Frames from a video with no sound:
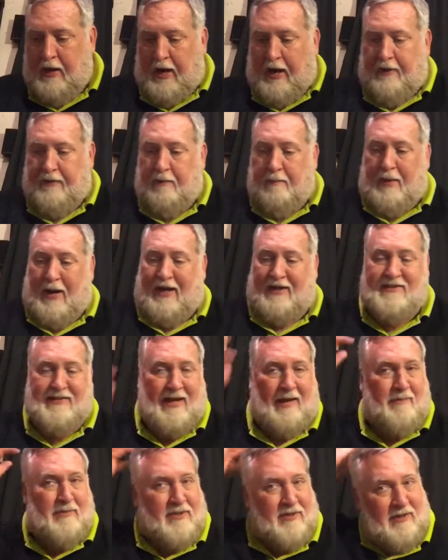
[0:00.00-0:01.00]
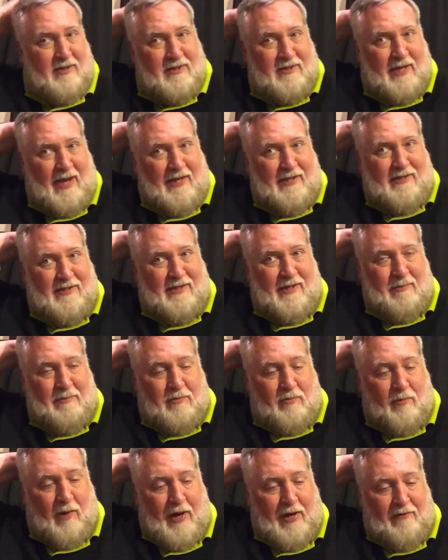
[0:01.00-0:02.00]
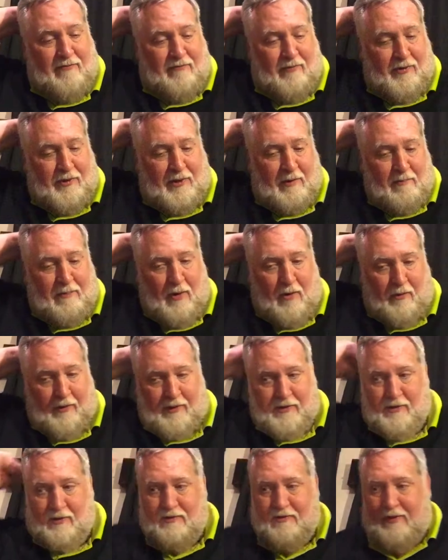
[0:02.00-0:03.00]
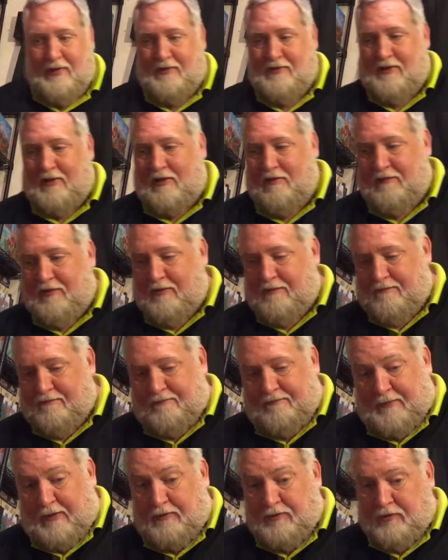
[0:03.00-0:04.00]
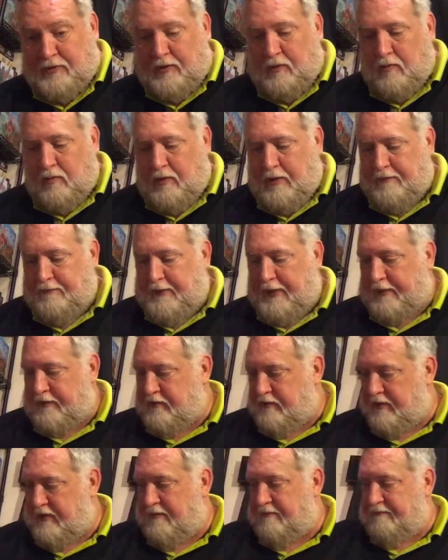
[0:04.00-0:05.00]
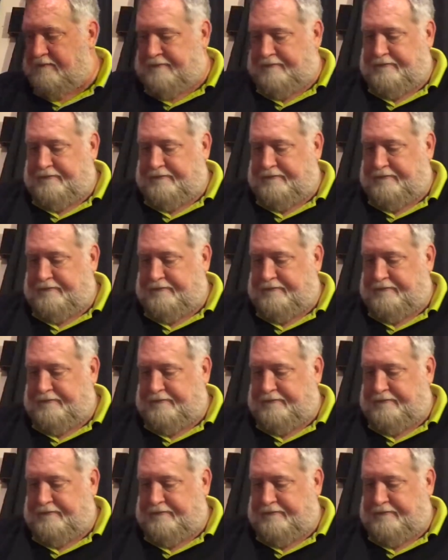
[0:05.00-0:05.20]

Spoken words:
And the box size seems right for the components. You know, sometimes they give you, I'll show you one next that,